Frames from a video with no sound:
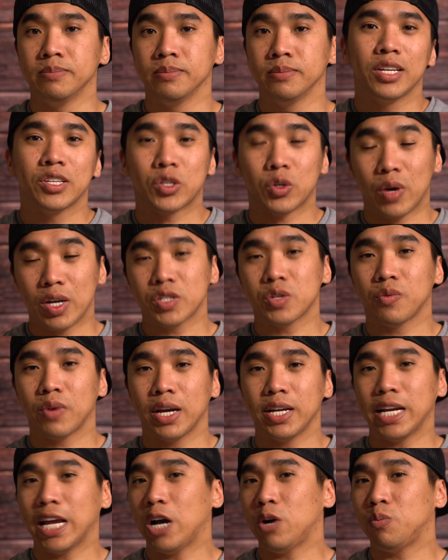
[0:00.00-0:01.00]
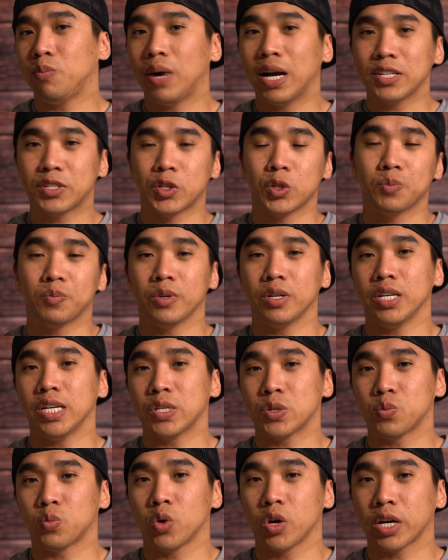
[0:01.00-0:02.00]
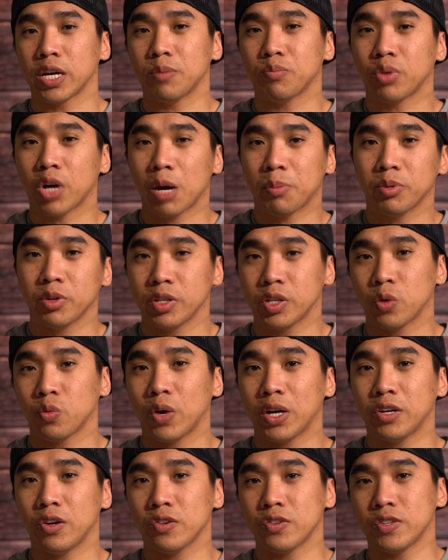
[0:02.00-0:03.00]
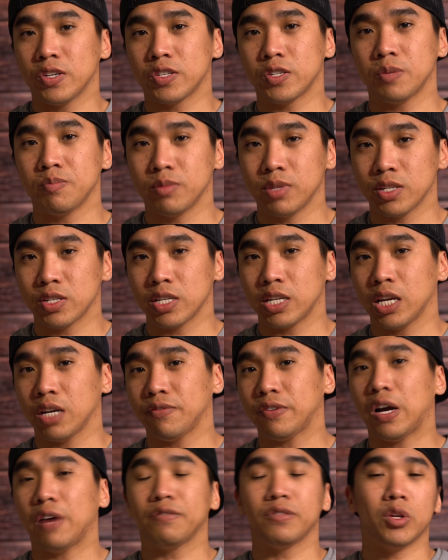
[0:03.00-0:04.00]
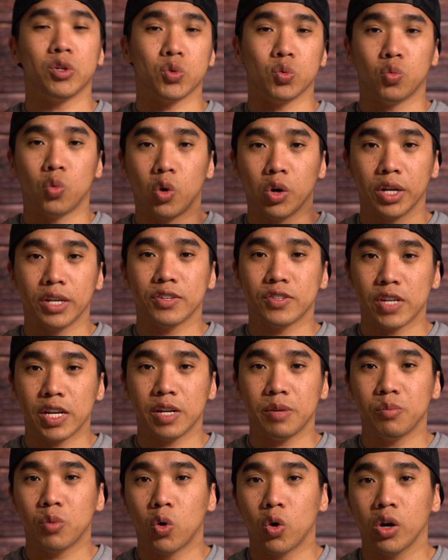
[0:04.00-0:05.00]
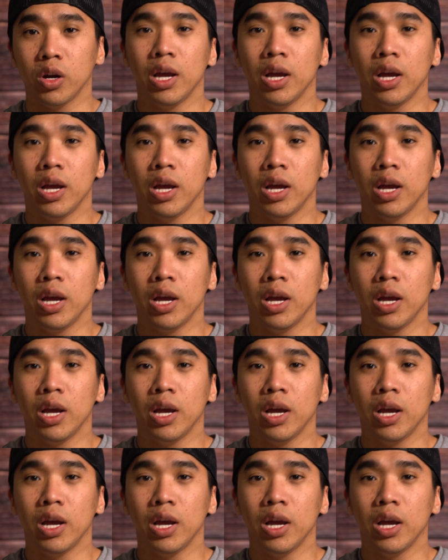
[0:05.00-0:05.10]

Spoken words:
So as of right now, my Supra is working properly. The radar system doesn't give off those warnings anymore,